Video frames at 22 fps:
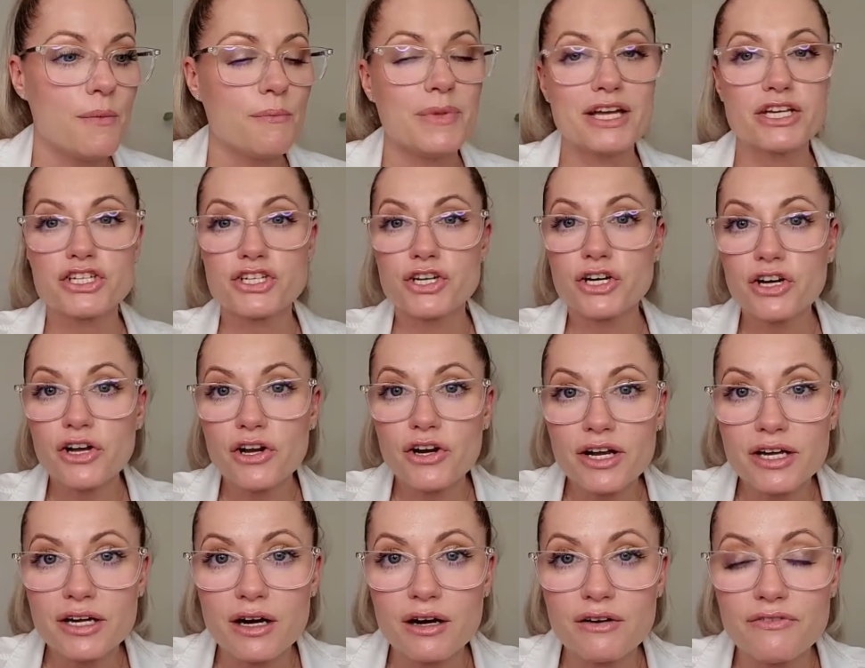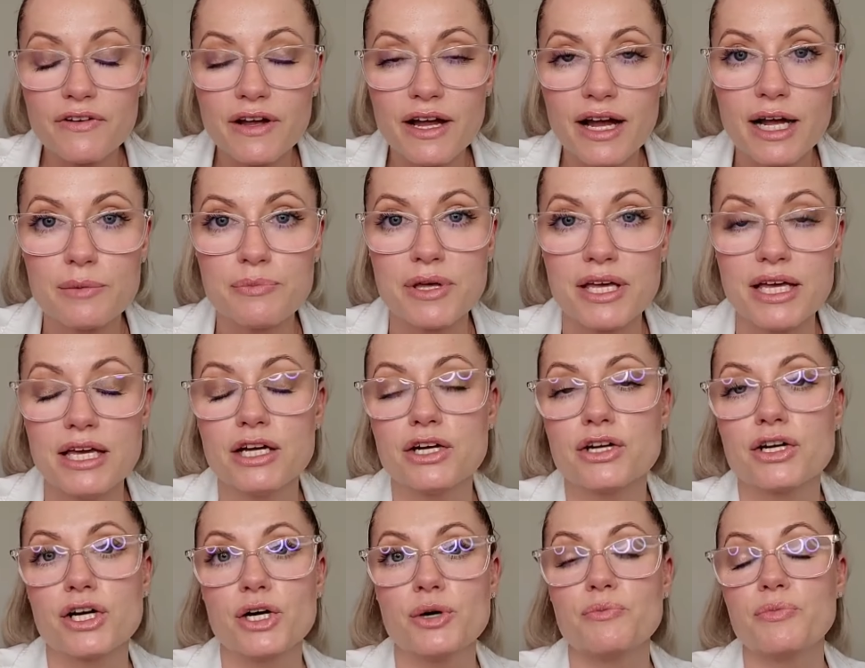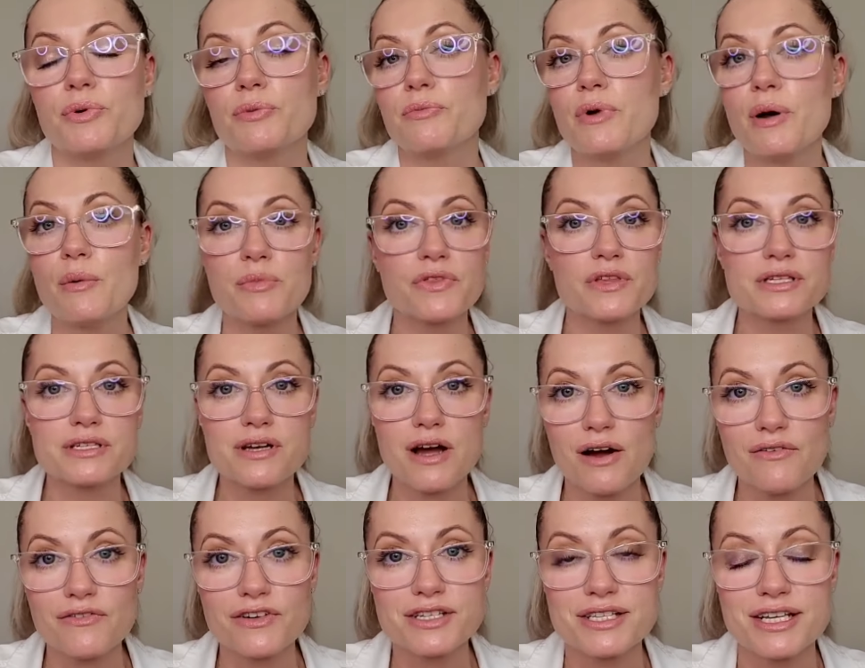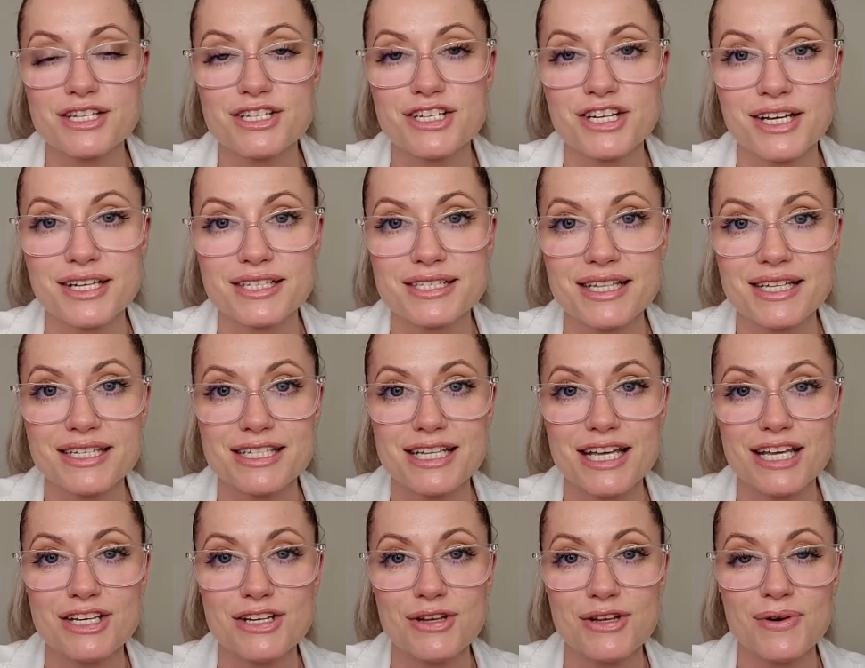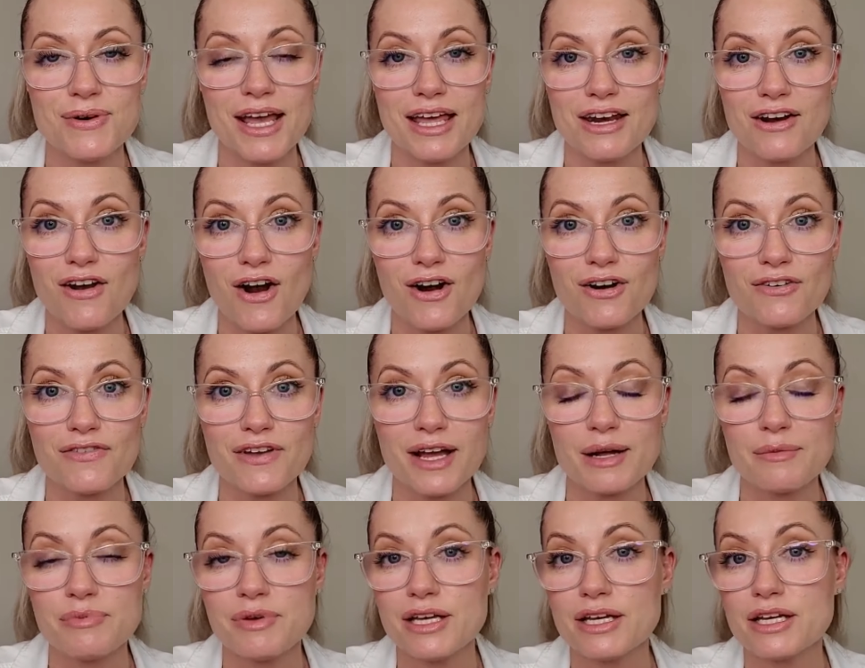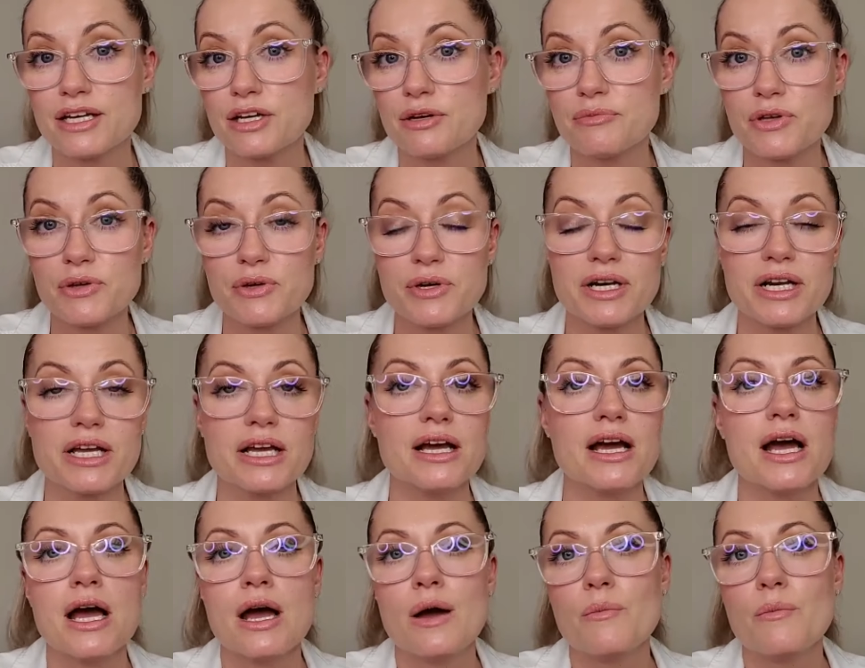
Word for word: Make sure you're in our VIP group. Remember, this conversation gets continued in our VIP community.